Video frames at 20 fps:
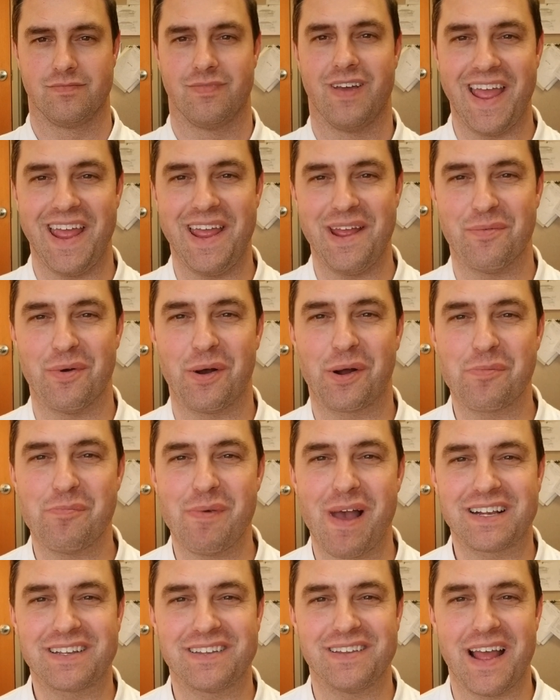Hey, welcome
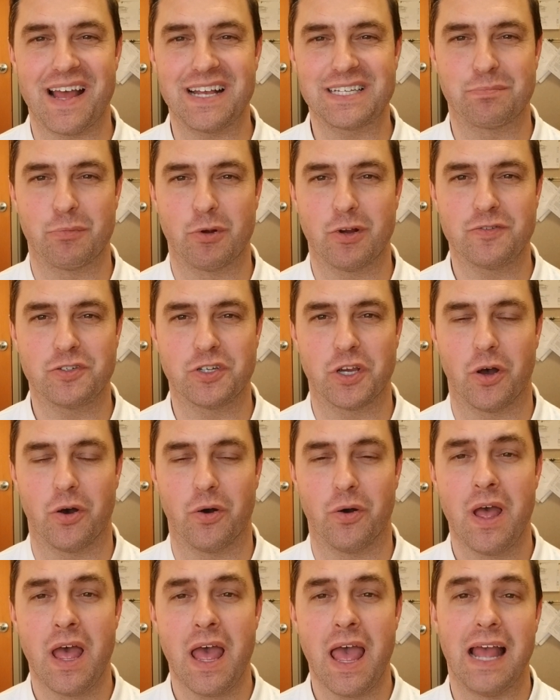back to the Ask Murph
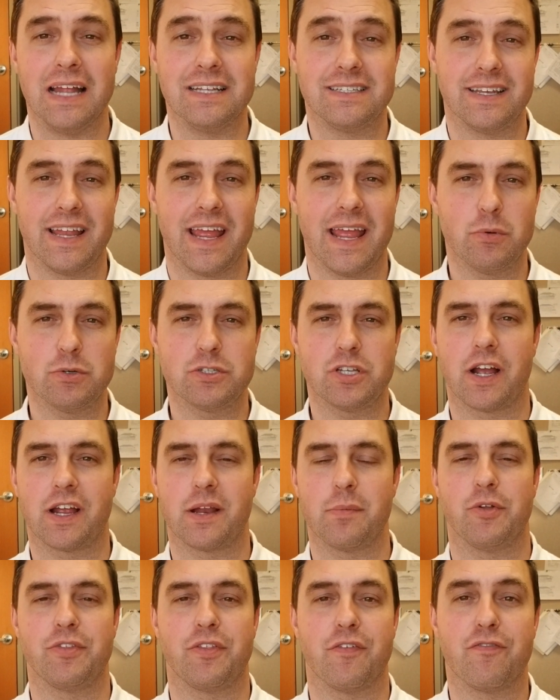Show. And today we're talking
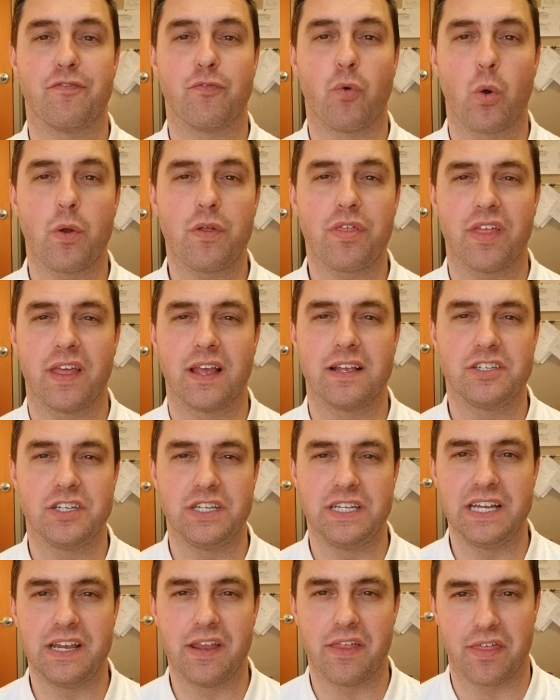about the 4 things you
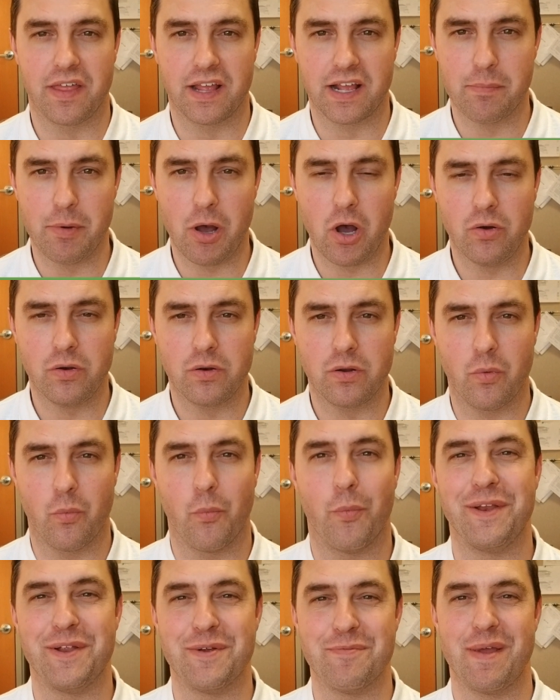need to think about
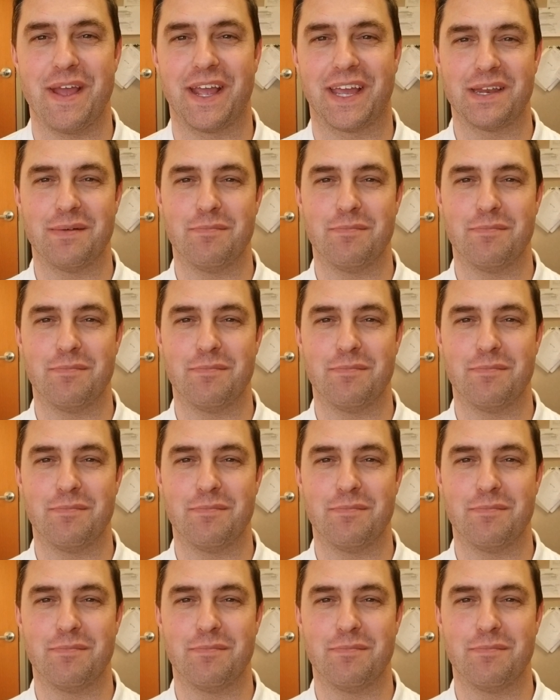when you're making a